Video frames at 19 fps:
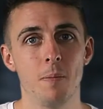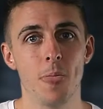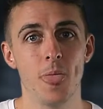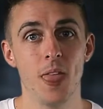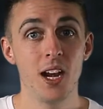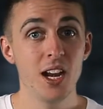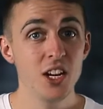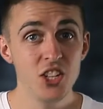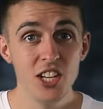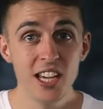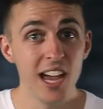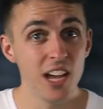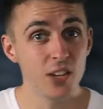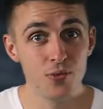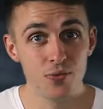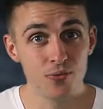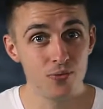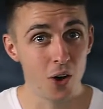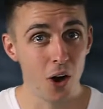and actually get as
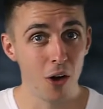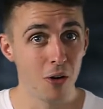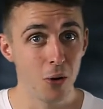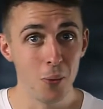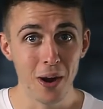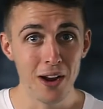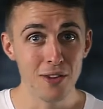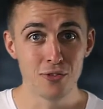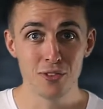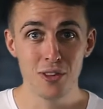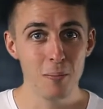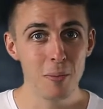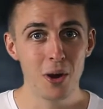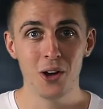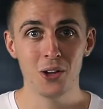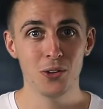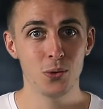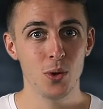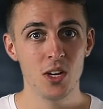far away from the
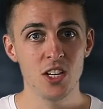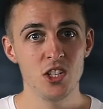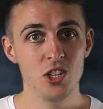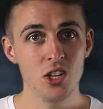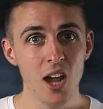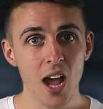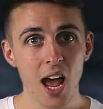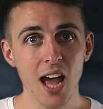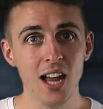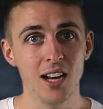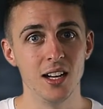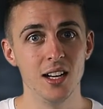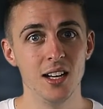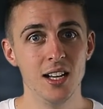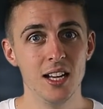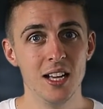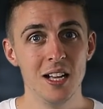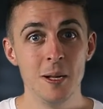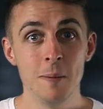pathway as you can.
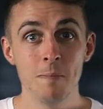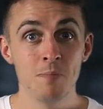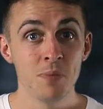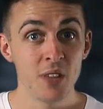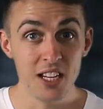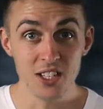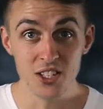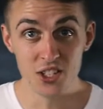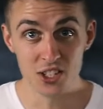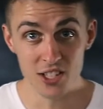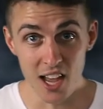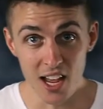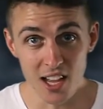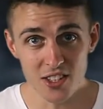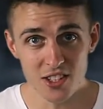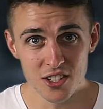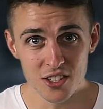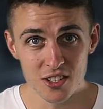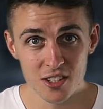
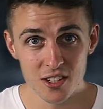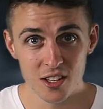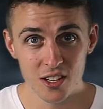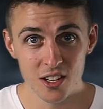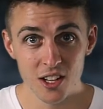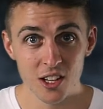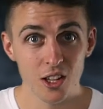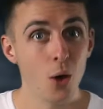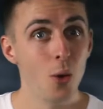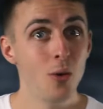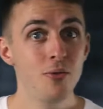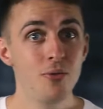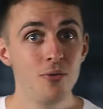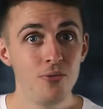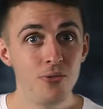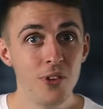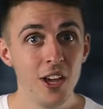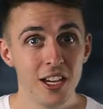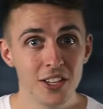Instead, go and
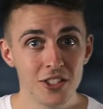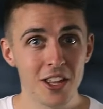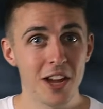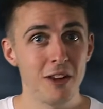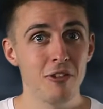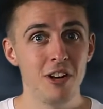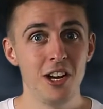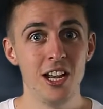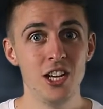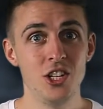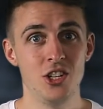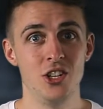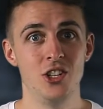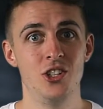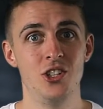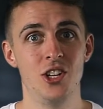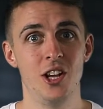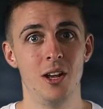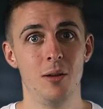fix that
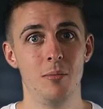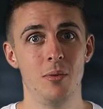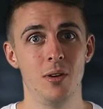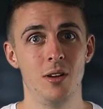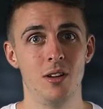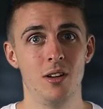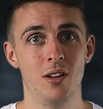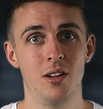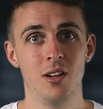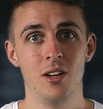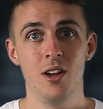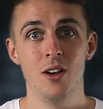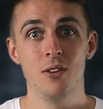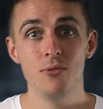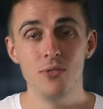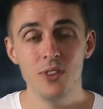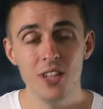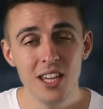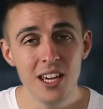relationship.
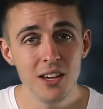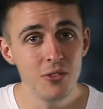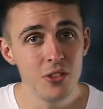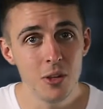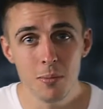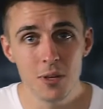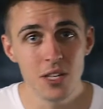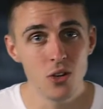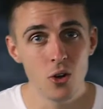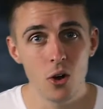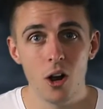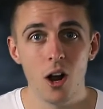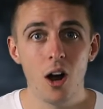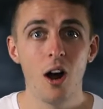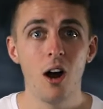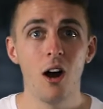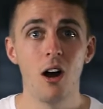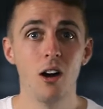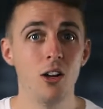Forgive them in your
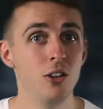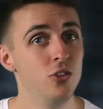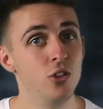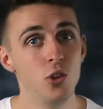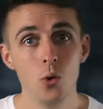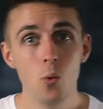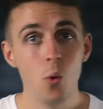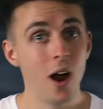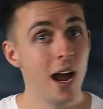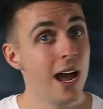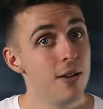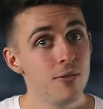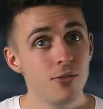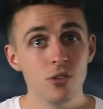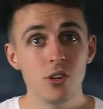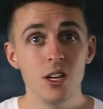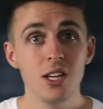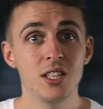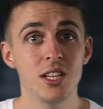heart and do
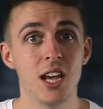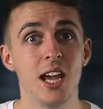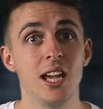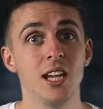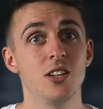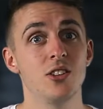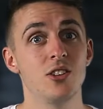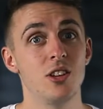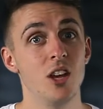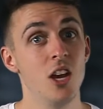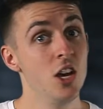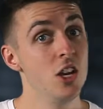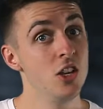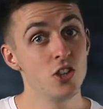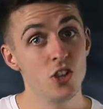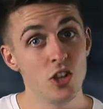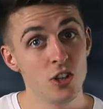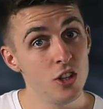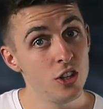whatever it takes
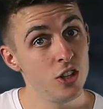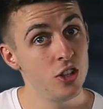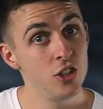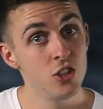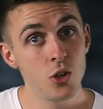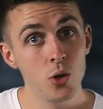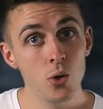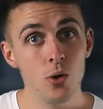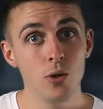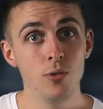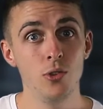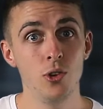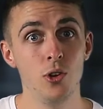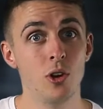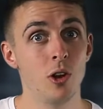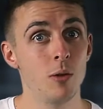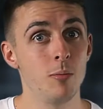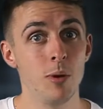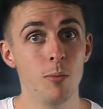so that the two of you
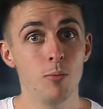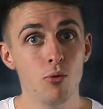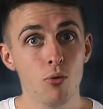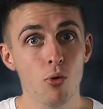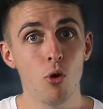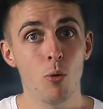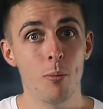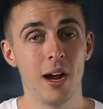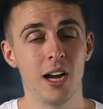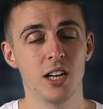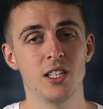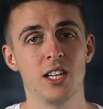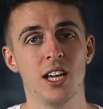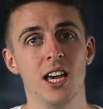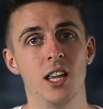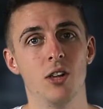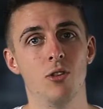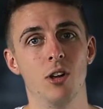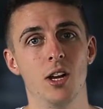can be brought back
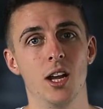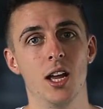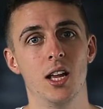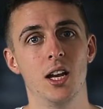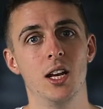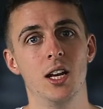together again.